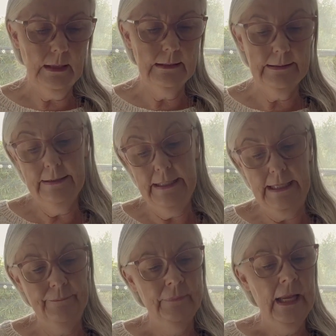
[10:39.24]
So
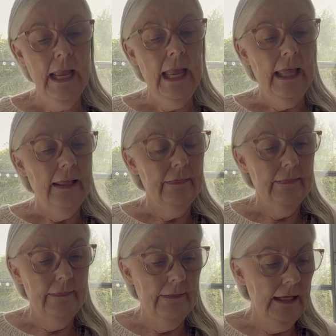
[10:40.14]
yeah,
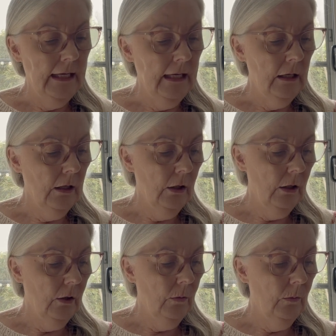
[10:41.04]
the
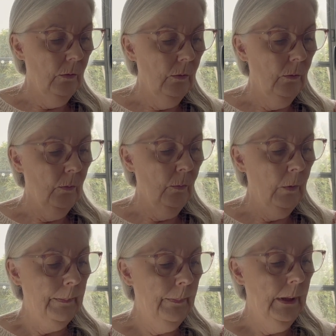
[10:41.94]

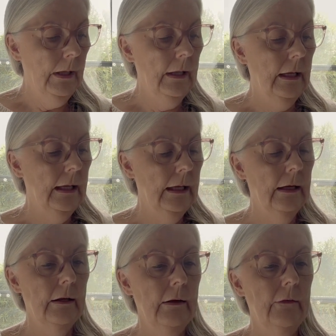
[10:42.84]
whip
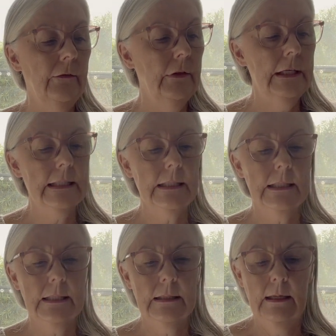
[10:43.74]
for
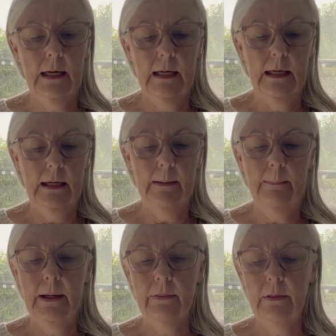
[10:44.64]
this
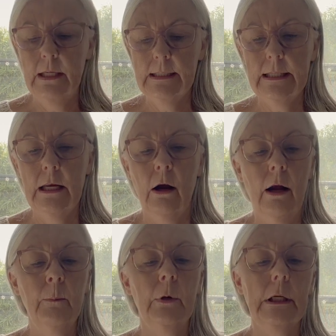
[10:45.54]
month is the
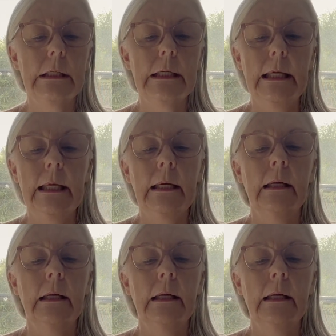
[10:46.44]
Ironwork tee,